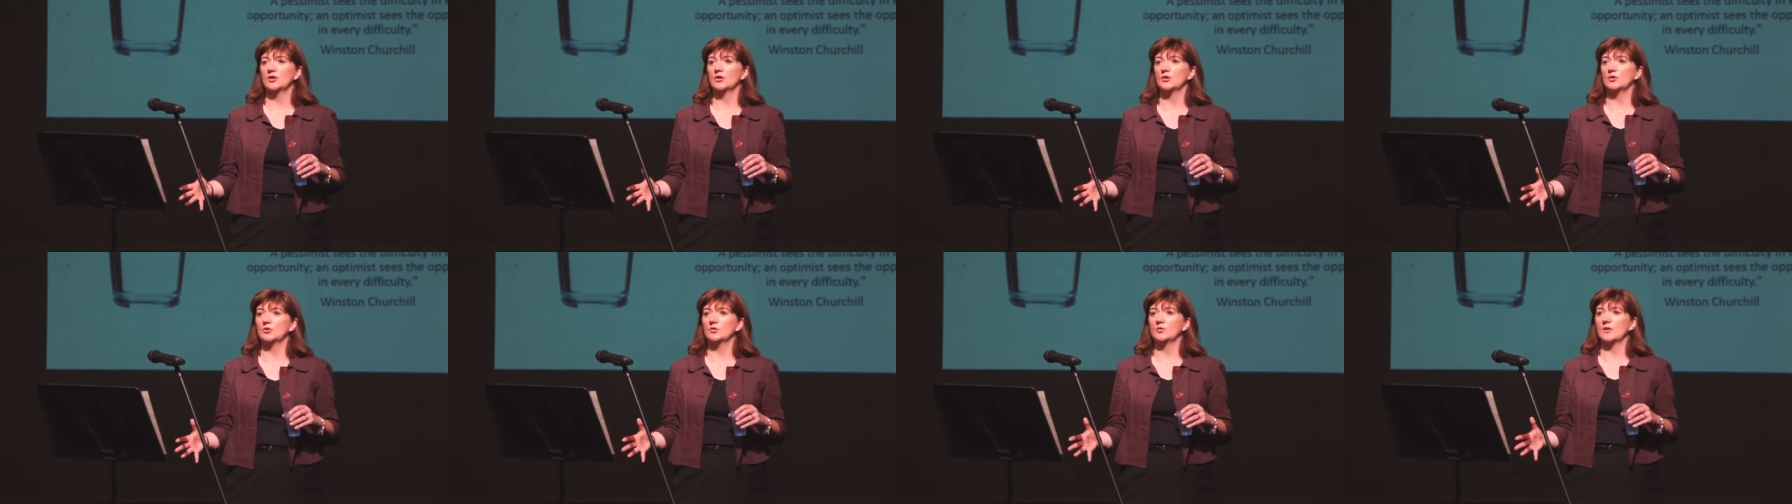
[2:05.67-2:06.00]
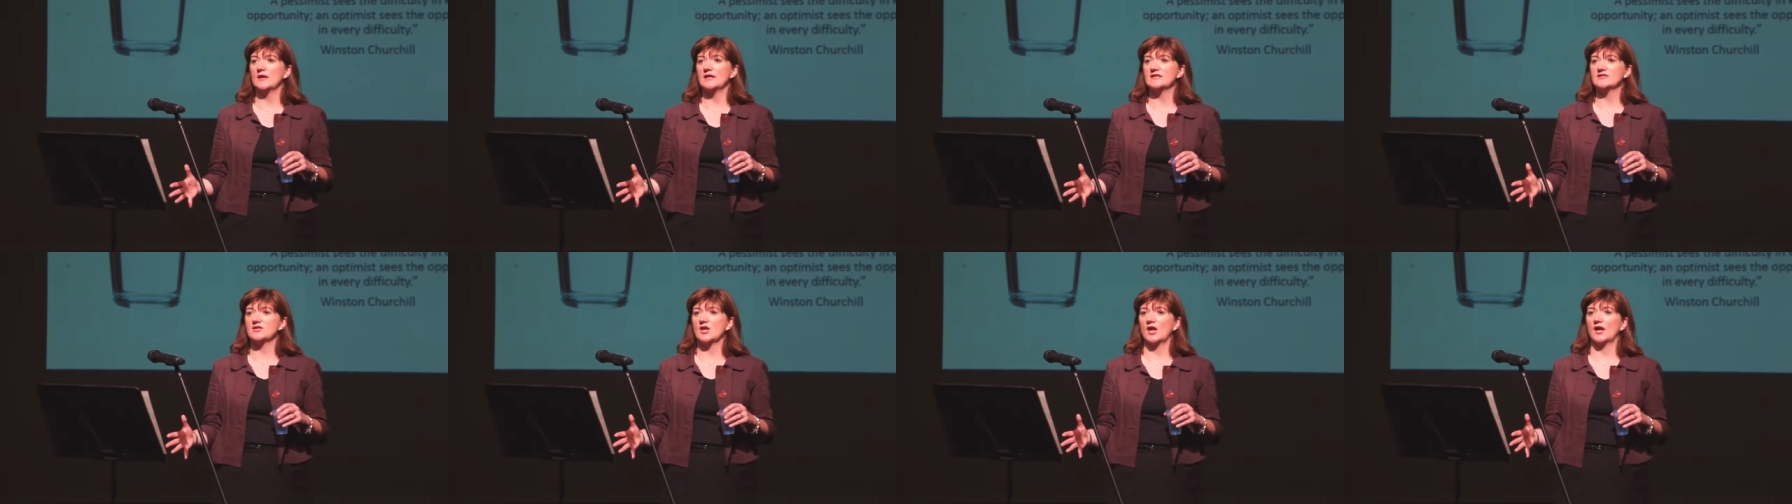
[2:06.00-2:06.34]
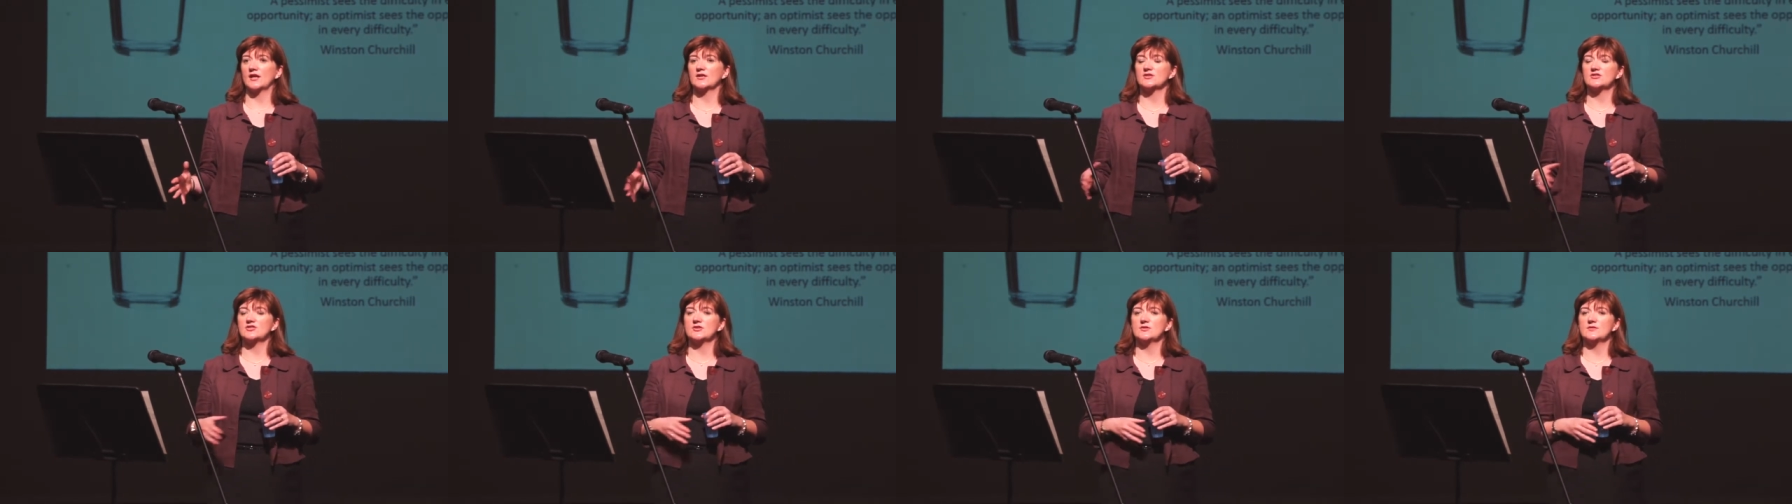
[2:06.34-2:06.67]
who is
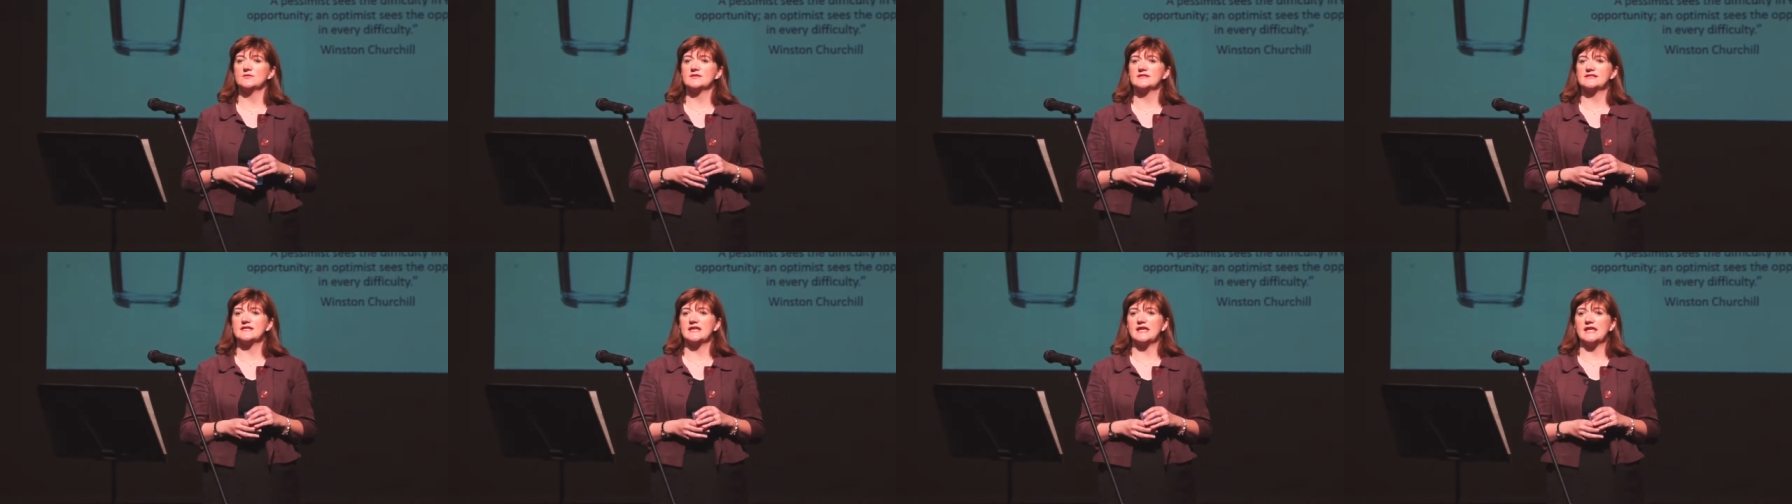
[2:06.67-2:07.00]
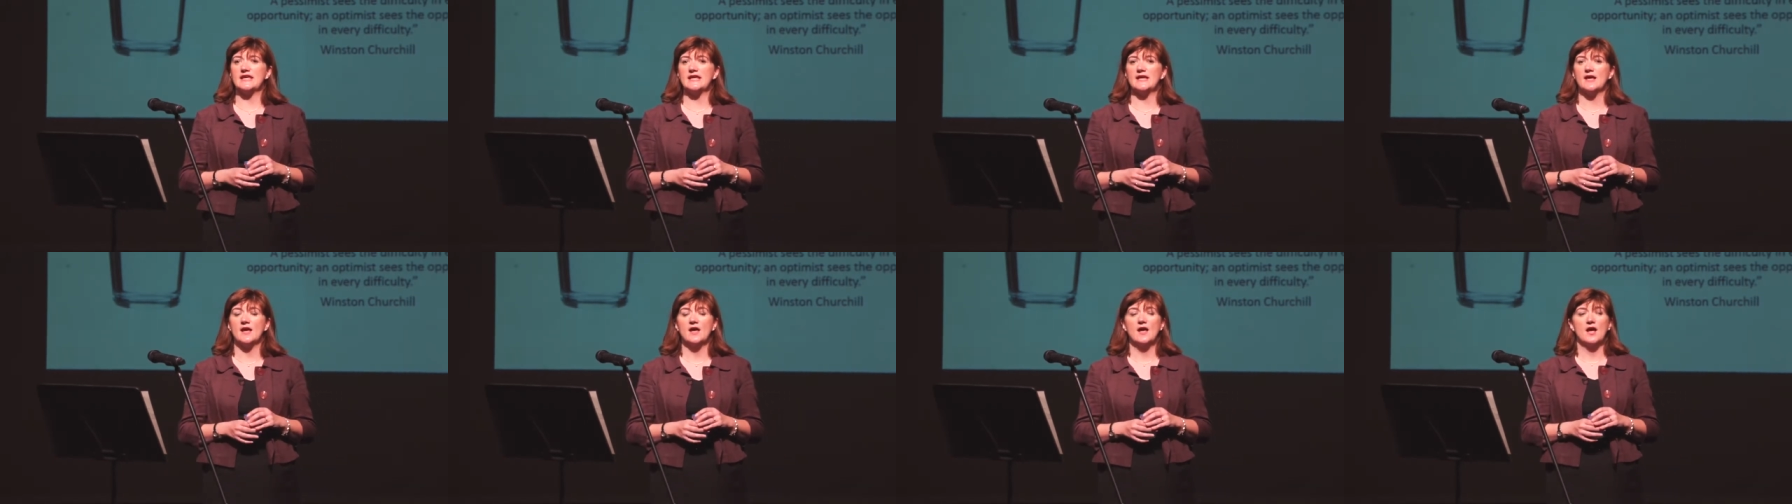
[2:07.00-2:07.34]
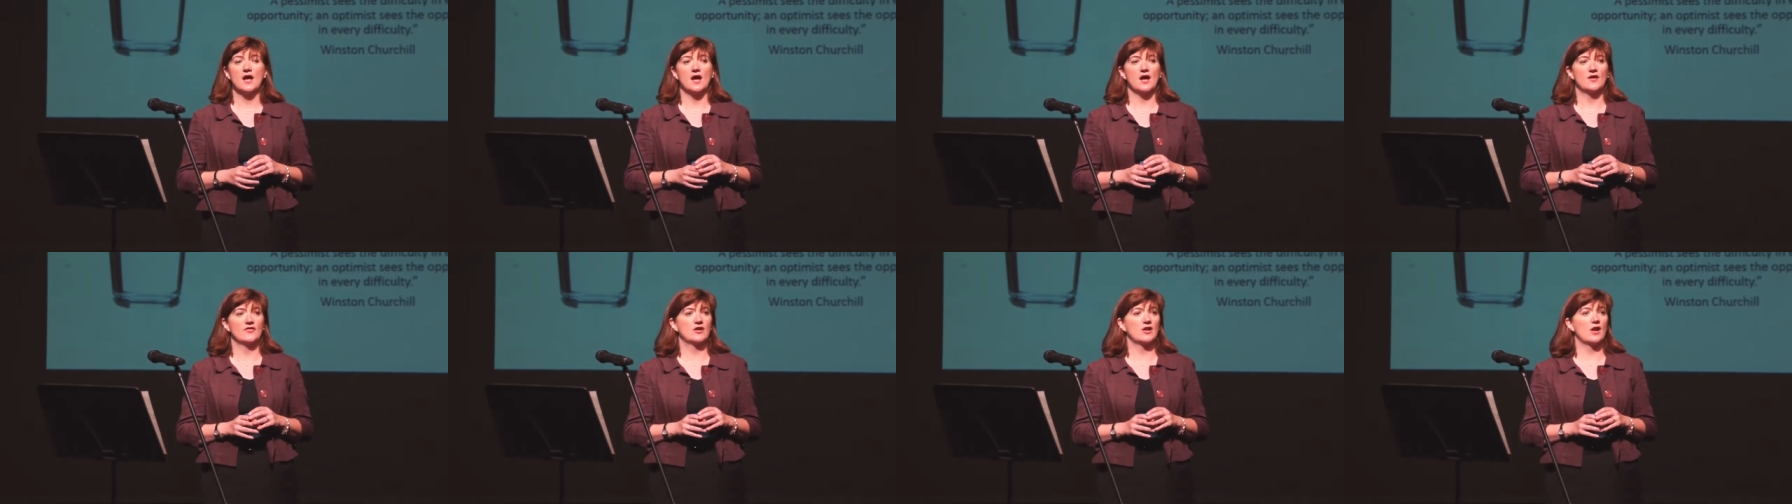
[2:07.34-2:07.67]
going to see
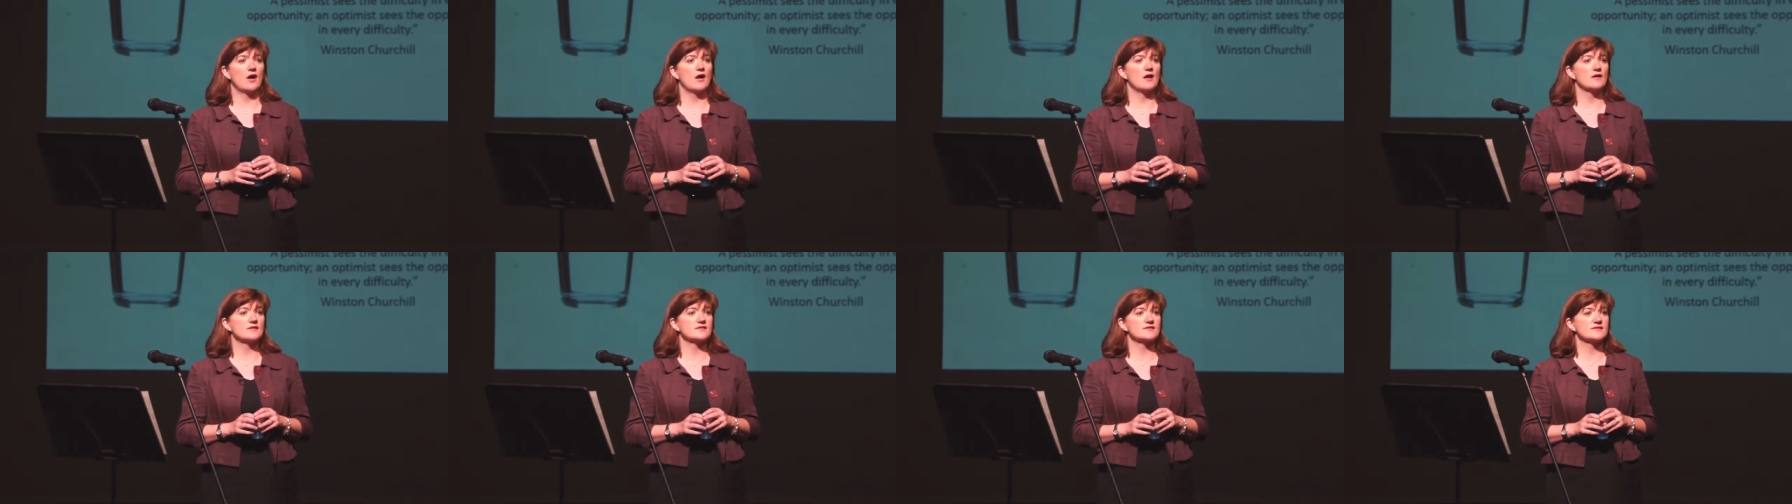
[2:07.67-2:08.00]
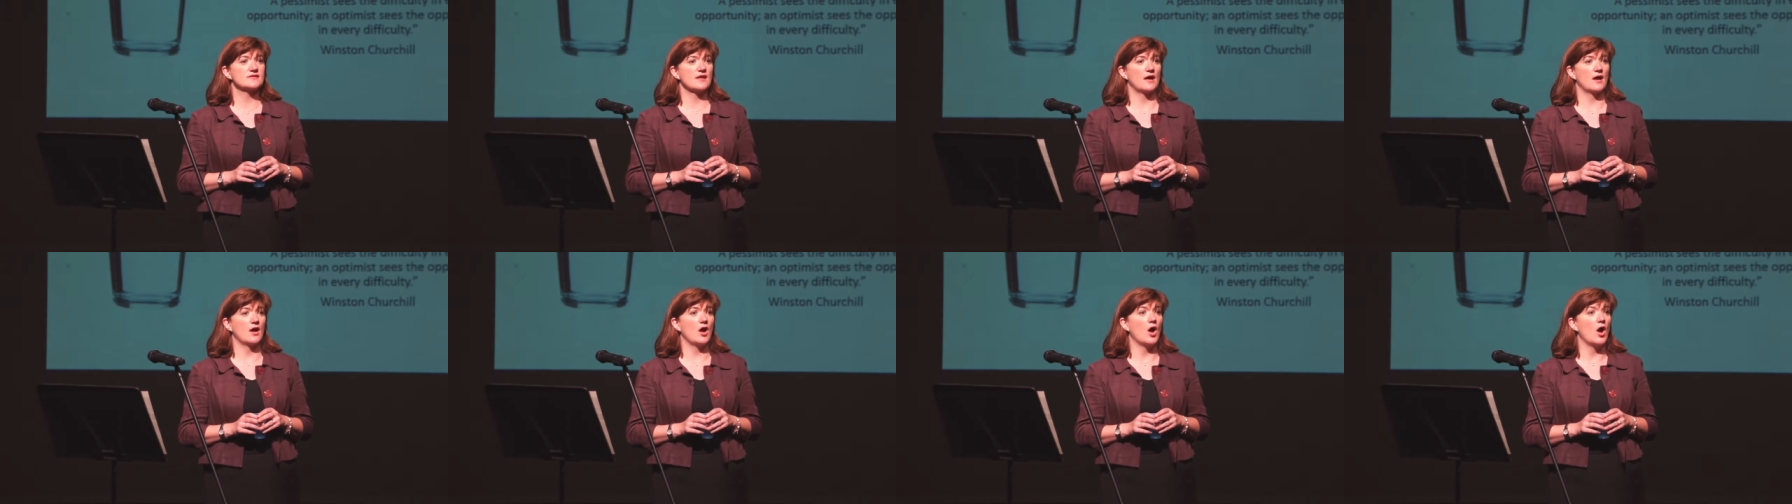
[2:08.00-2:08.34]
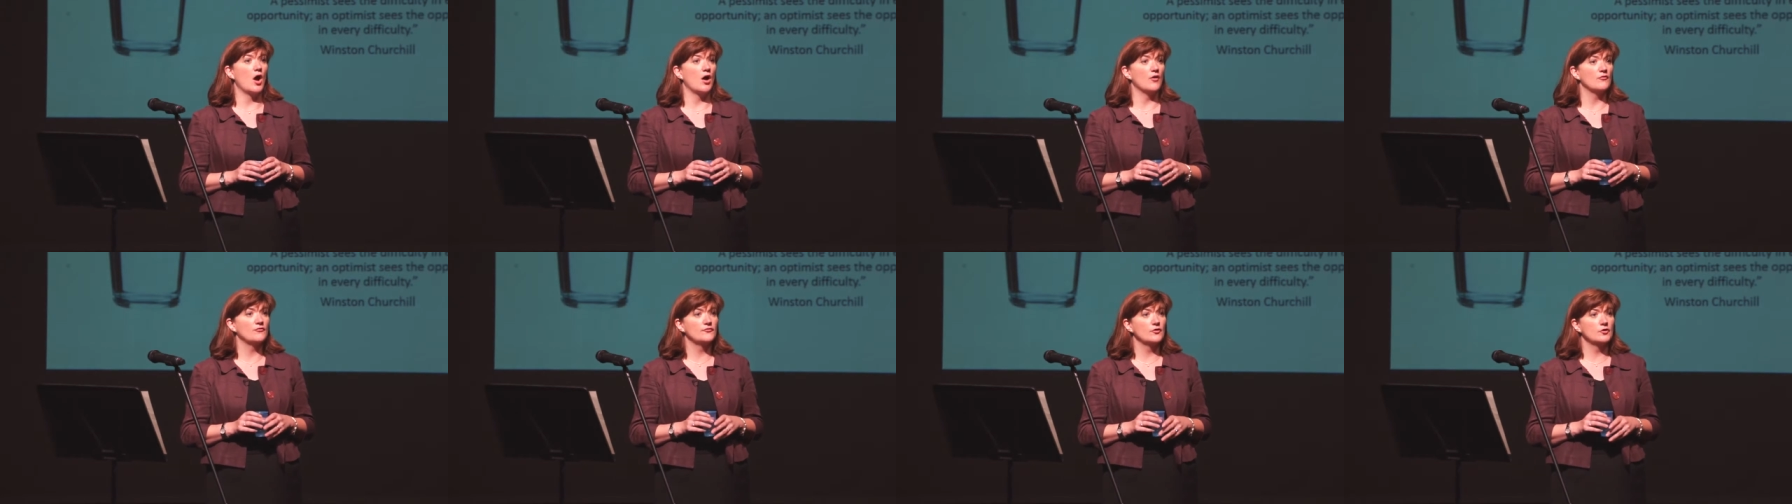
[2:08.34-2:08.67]
the glass
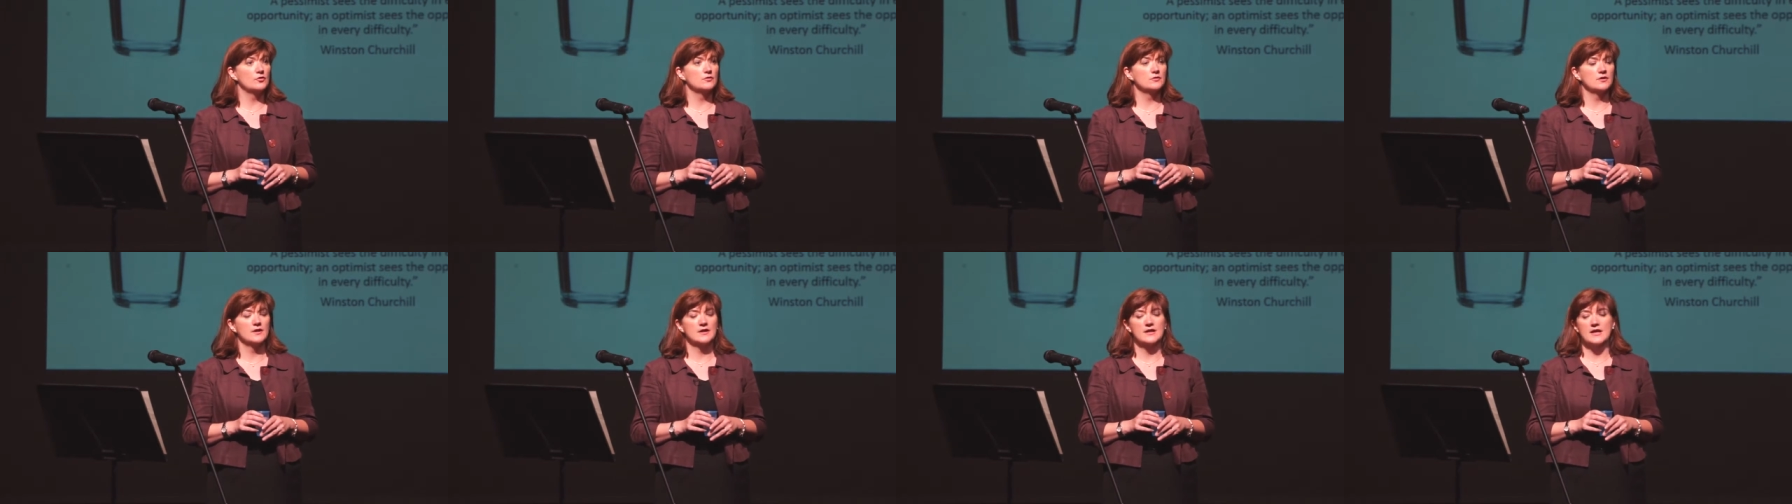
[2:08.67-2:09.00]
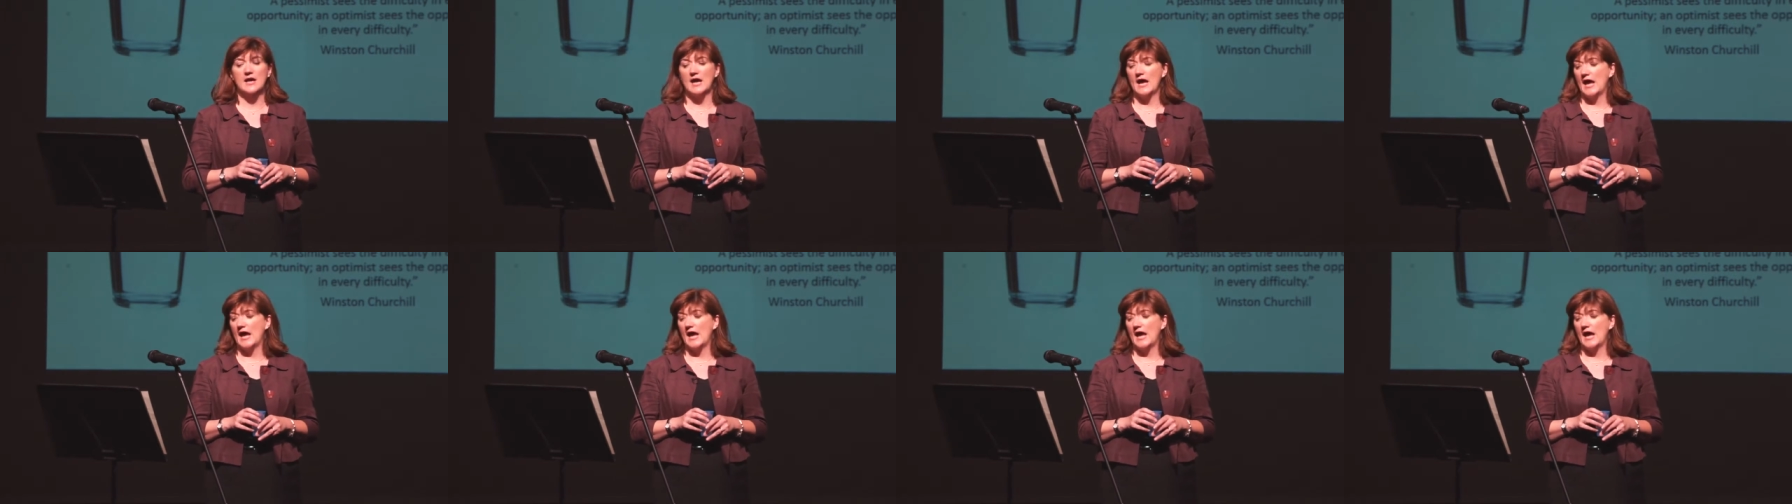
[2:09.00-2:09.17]
half full